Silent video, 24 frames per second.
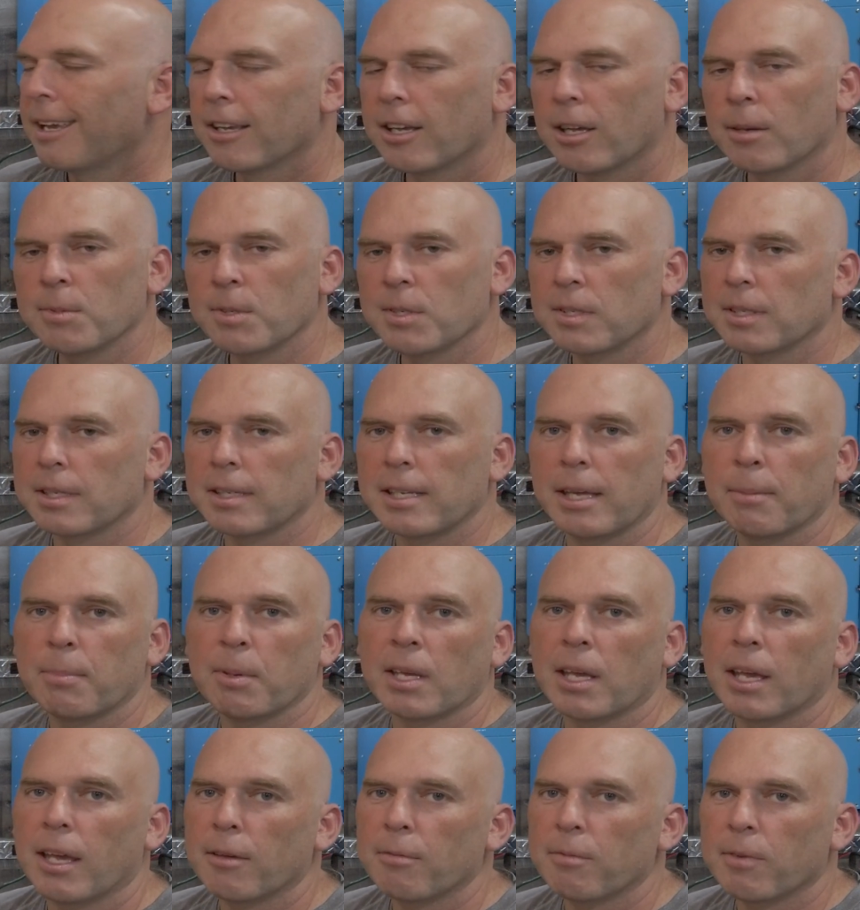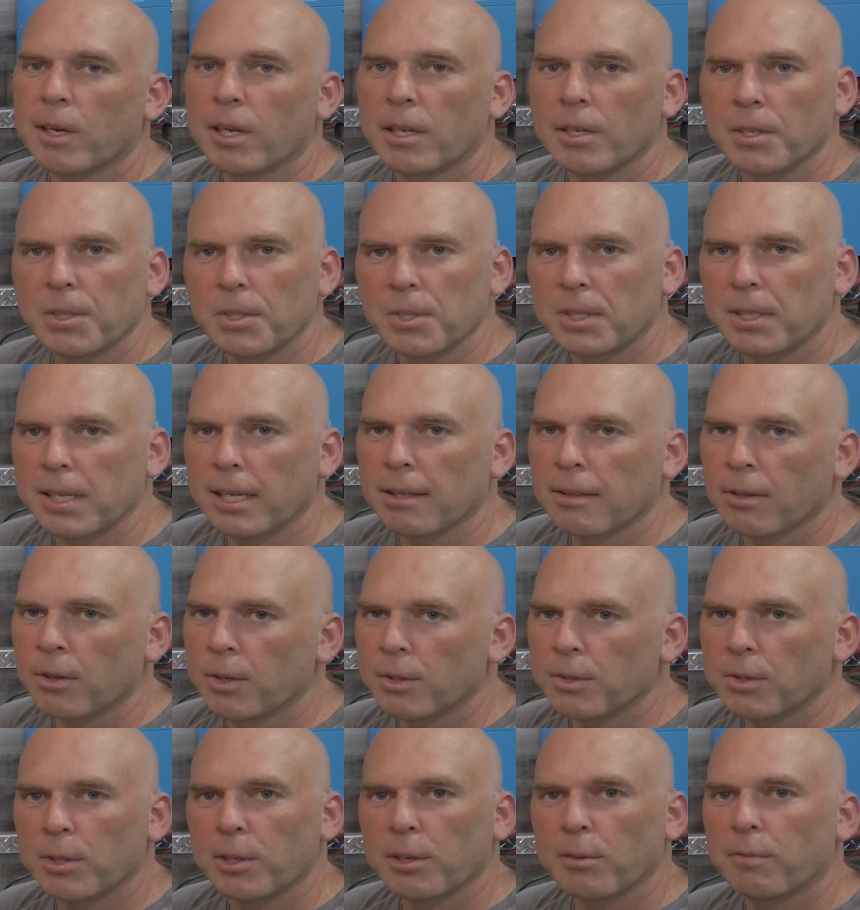It comes as an APK file. You just
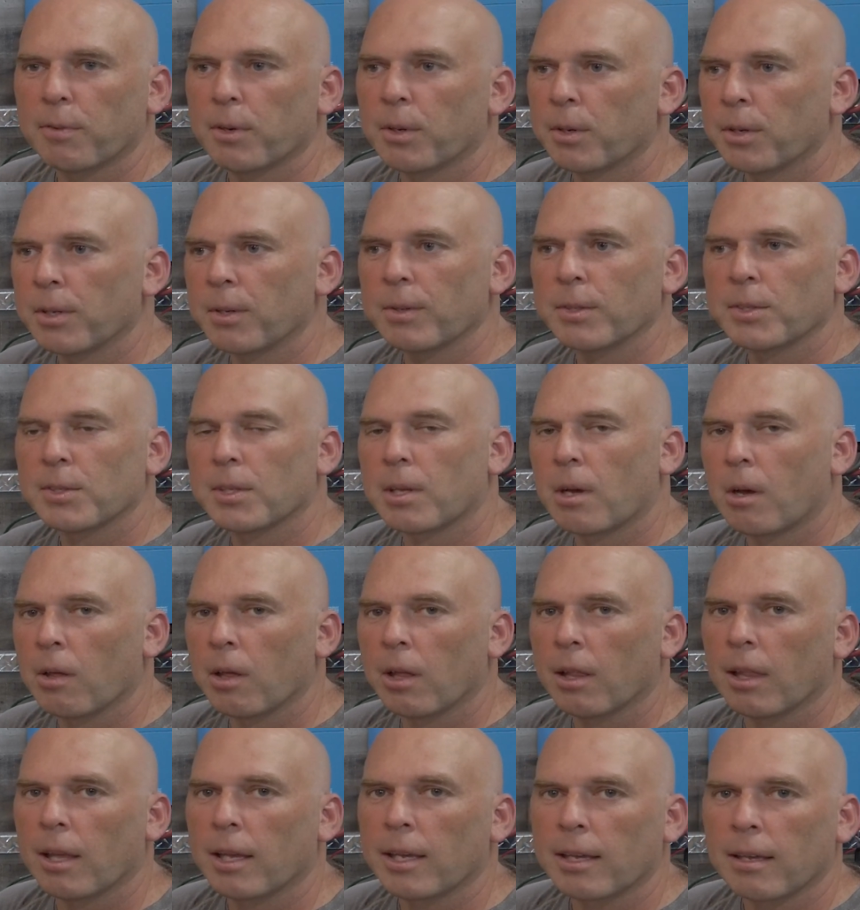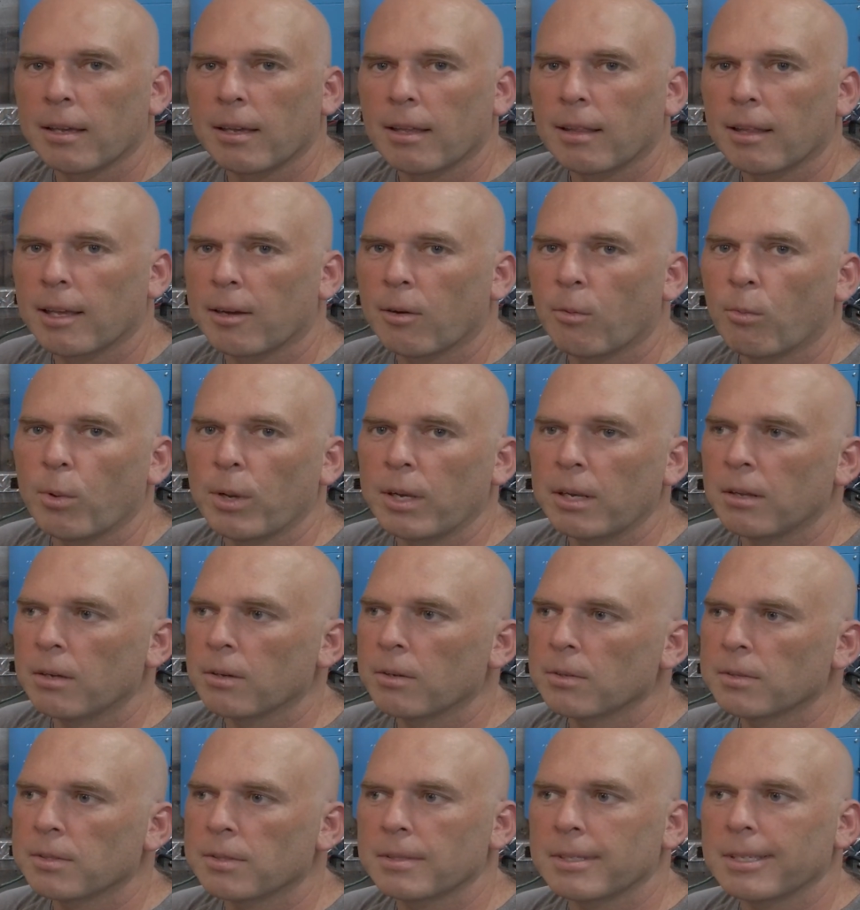download it to your phone and you install it like a like a
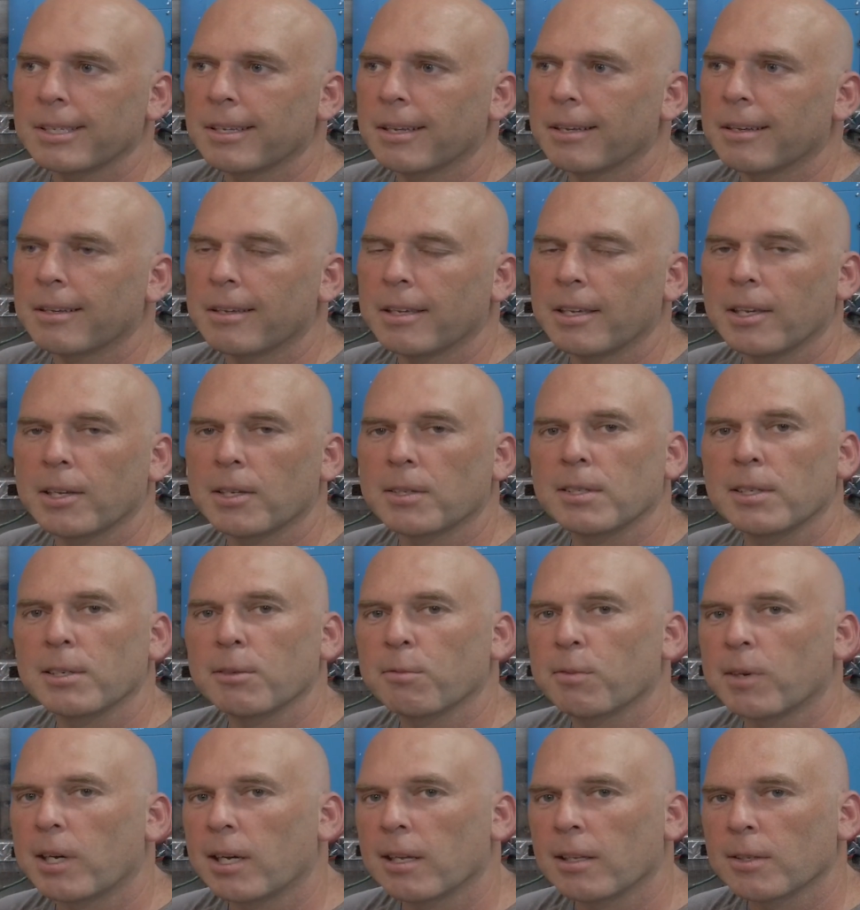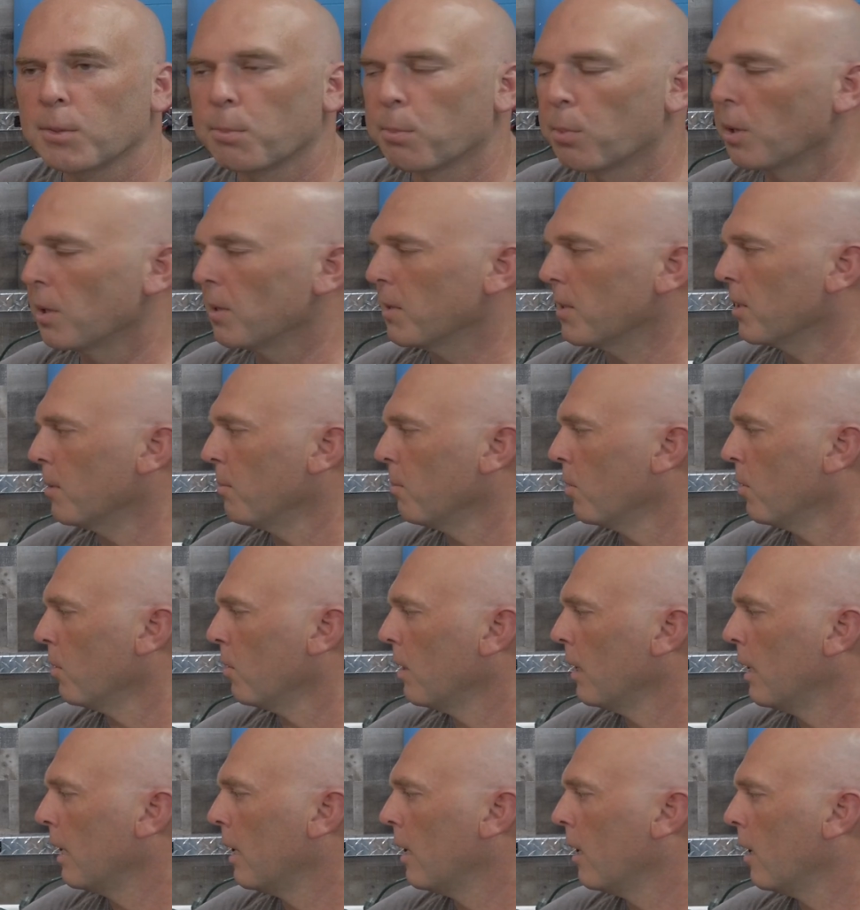Windows exe uh, file. It's pretty
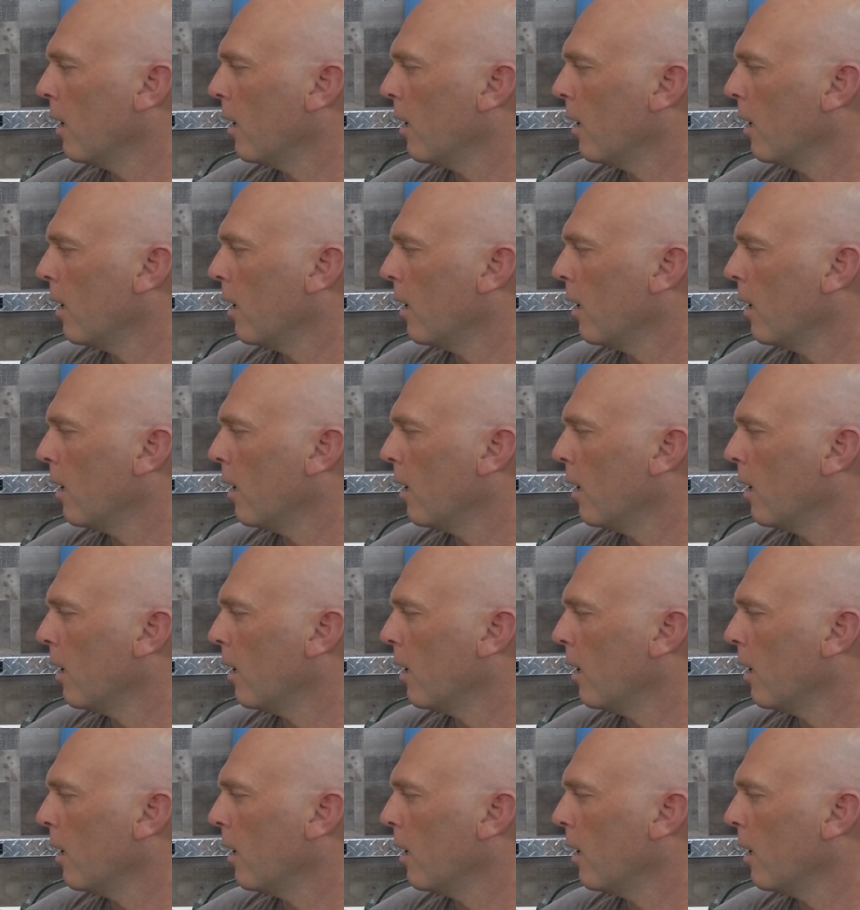simple.